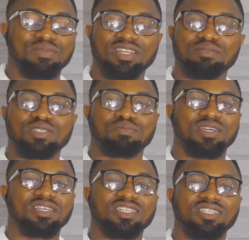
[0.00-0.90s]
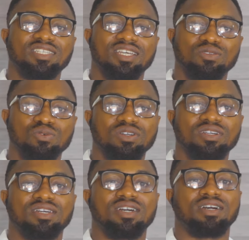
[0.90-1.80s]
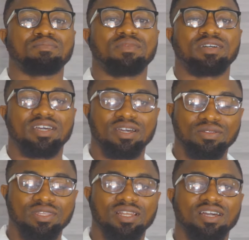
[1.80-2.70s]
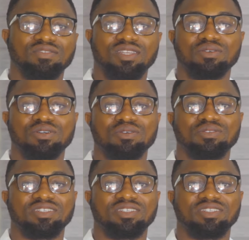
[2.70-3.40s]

name is Benedict Eduok. I'm a healthy lifestyle coach.